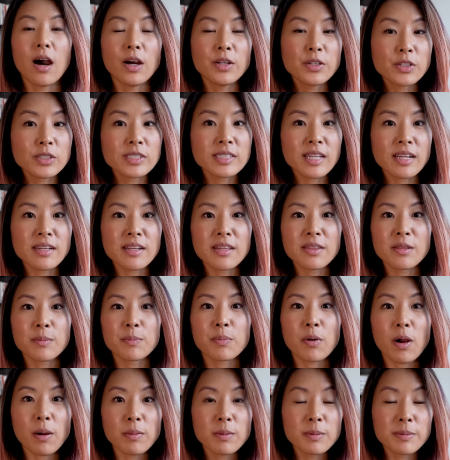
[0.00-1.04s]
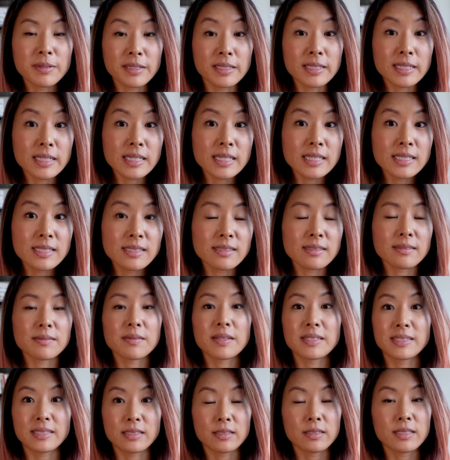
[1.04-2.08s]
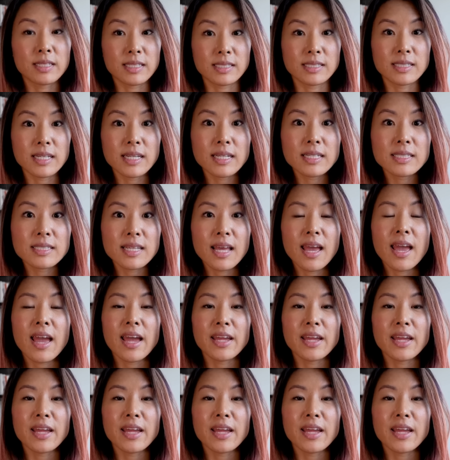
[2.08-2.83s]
Understanding the probabilities, the statistics,